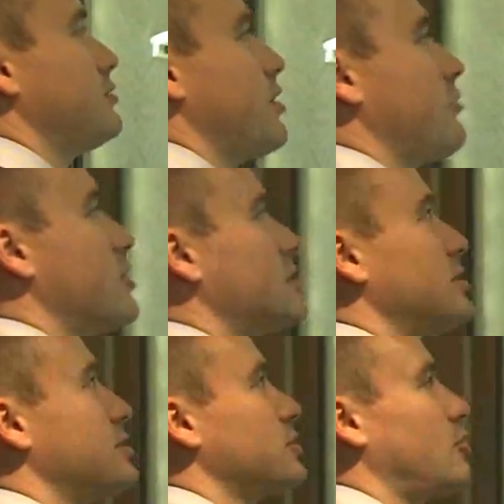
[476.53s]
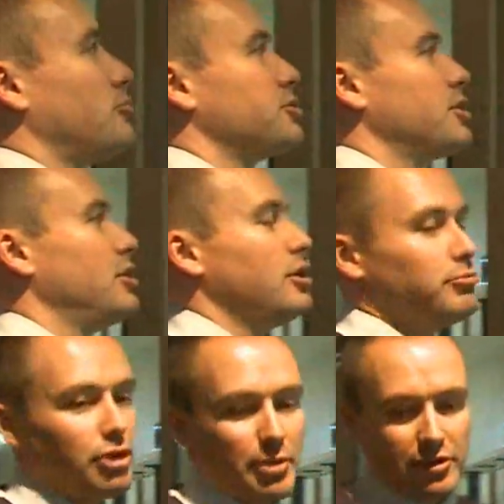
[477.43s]
is where Westley stopped.
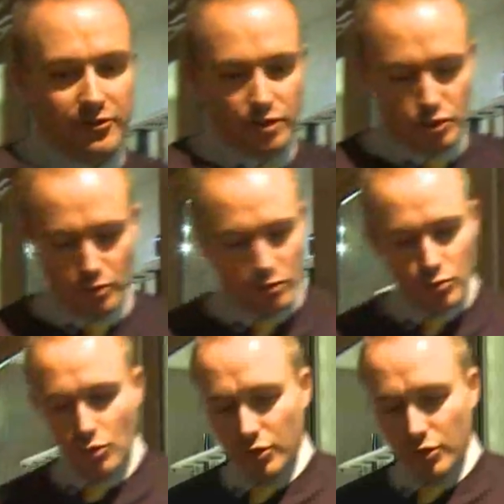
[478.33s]
By about the First World War,